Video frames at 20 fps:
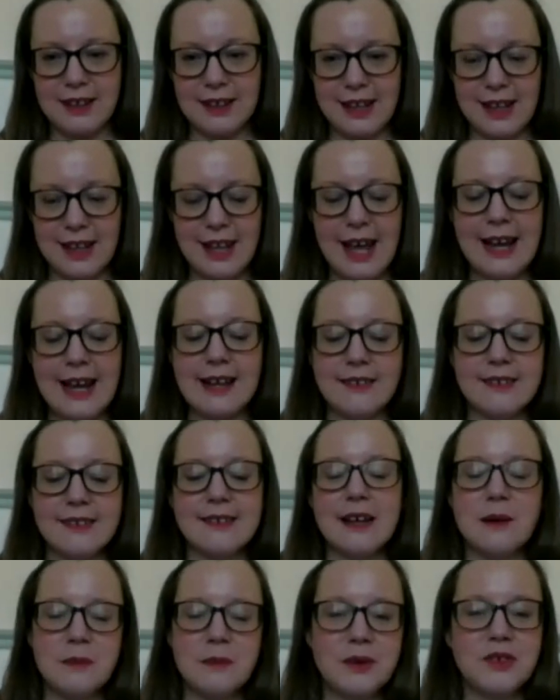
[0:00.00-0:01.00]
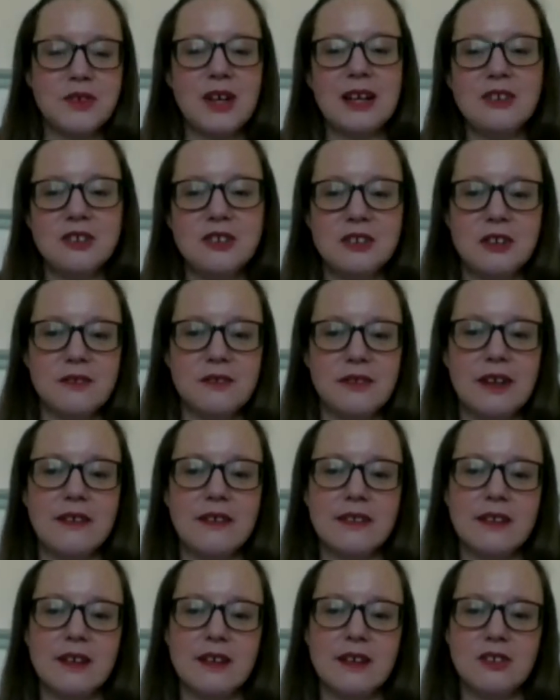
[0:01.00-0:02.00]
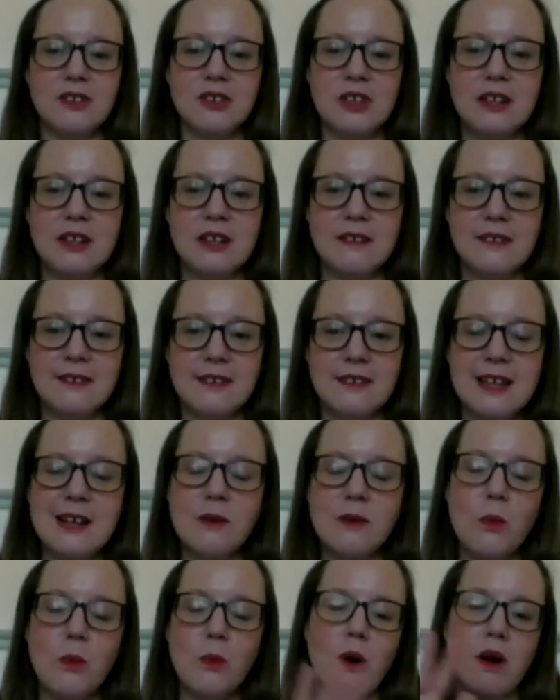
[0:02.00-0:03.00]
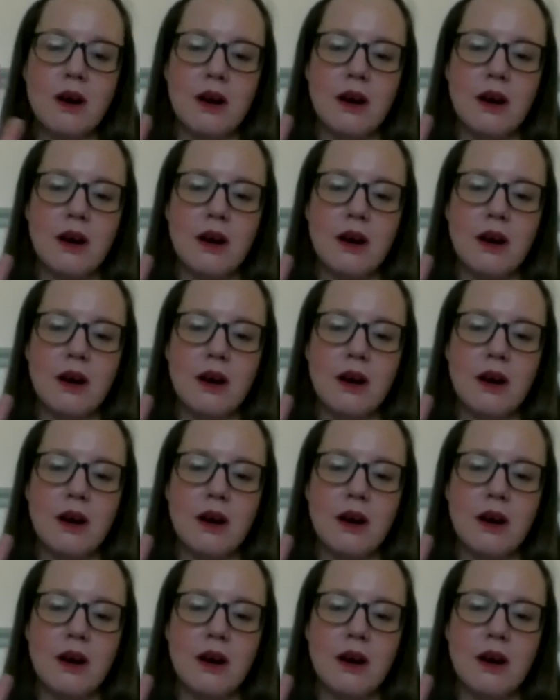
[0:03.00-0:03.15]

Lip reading: lay interpretation of it that she's seeing what